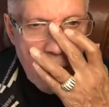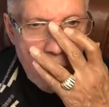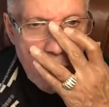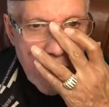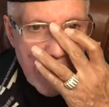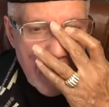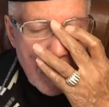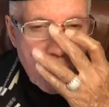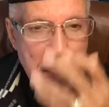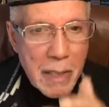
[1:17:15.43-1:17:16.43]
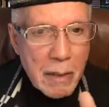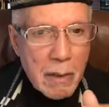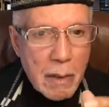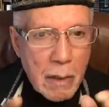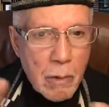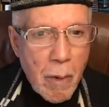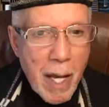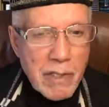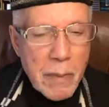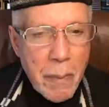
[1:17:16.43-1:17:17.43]
Many who did could
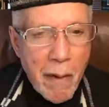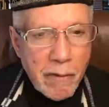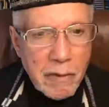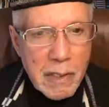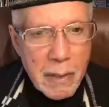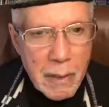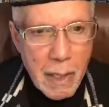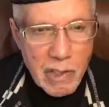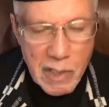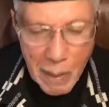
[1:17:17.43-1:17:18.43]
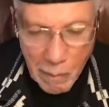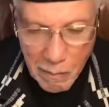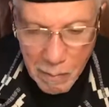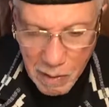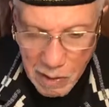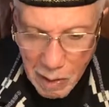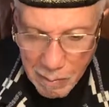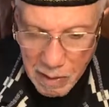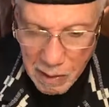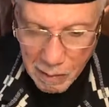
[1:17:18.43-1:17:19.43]
rise above it, and
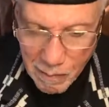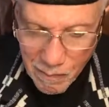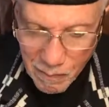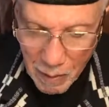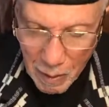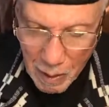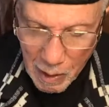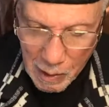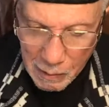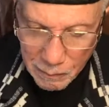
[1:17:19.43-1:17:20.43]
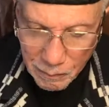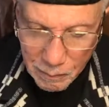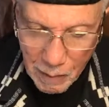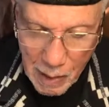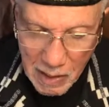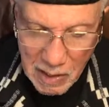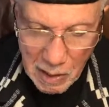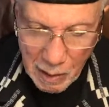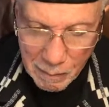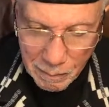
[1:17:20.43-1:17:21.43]
some didn't. He
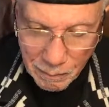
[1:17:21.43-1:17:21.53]
said,